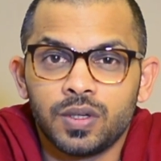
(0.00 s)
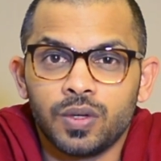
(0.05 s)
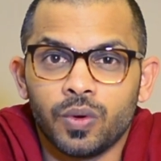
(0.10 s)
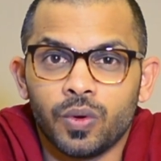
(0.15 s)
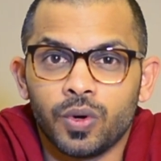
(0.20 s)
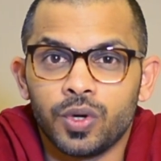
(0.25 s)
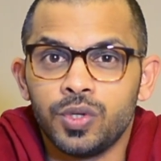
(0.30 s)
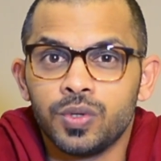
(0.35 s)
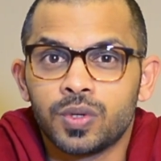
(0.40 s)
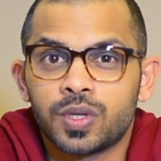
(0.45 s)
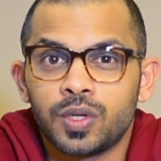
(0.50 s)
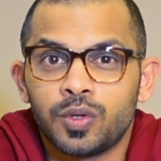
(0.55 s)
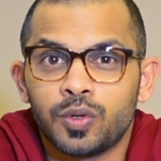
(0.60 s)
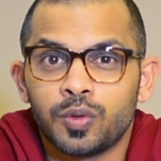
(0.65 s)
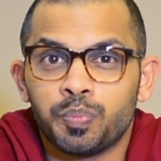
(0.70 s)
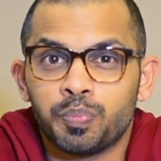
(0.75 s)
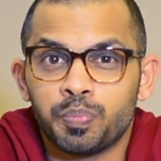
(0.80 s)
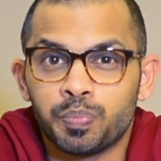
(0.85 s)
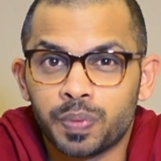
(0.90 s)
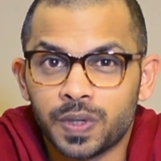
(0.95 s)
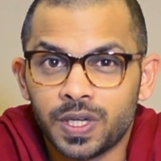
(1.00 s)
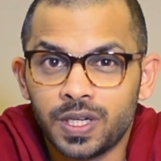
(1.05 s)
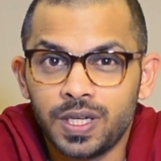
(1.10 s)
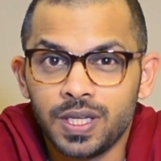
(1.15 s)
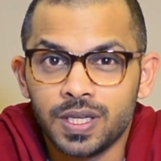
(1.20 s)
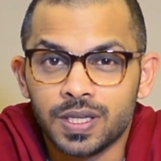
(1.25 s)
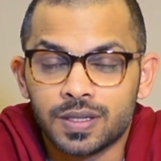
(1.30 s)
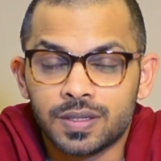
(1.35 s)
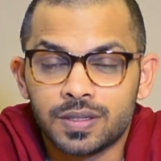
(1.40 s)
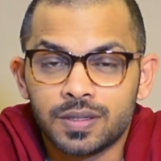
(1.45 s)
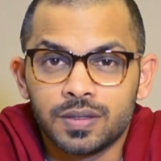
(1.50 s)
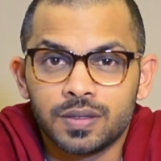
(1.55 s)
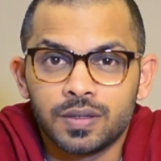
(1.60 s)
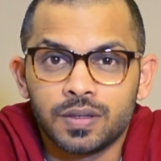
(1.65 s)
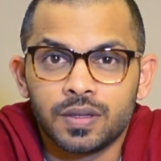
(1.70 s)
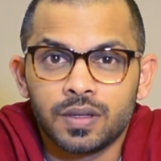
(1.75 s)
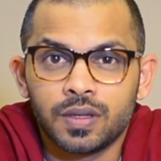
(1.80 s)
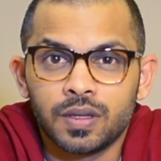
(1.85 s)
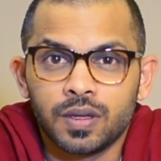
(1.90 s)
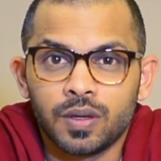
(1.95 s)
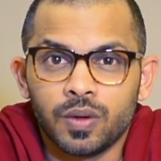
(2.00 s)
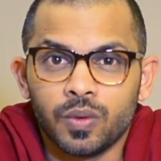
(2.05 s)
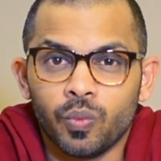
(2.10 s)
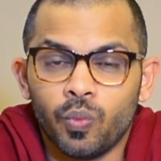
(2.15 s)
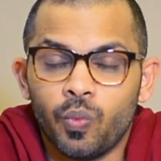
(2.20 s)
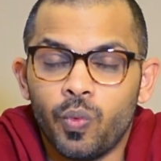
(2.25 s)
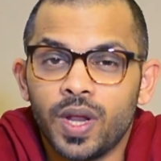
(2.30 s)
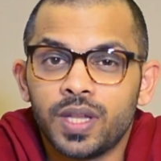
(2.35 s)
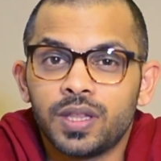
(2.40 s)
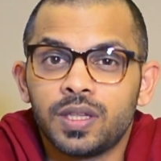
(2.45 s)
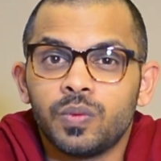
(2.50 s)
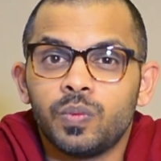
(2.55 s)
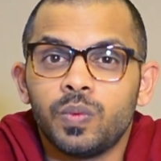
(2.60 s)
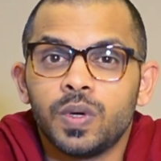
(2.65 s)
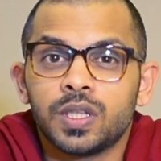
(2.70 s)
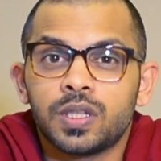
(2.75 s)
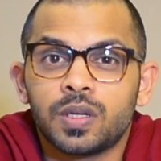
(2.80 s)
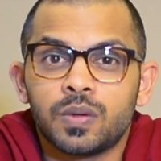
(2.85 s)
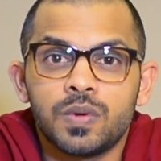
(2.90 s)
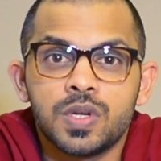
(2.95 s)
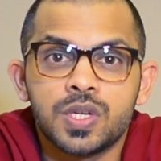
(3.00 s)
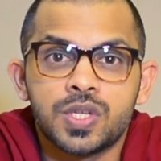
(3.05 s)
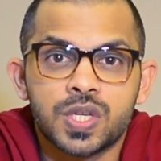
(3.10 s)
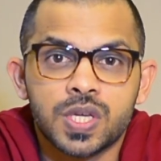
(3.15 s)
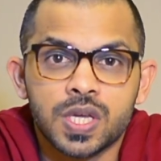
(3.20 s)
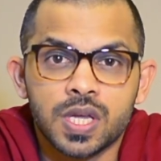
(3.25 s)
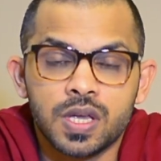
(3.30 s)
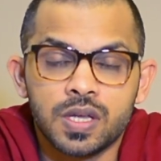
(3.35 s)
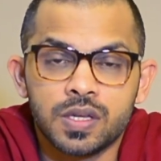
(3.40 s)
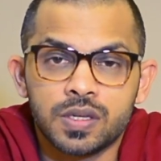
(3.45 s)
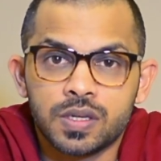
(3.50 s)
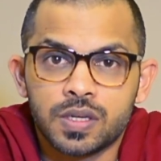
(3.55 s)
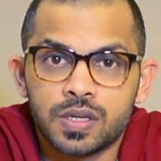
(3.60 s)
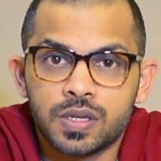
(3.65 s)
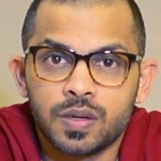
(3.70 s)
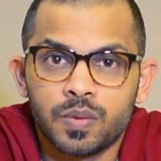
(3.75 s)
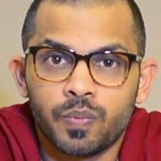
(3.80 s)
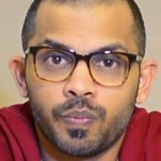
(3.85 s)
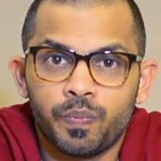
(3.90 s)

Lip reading: or you cannot predict when the weather will change.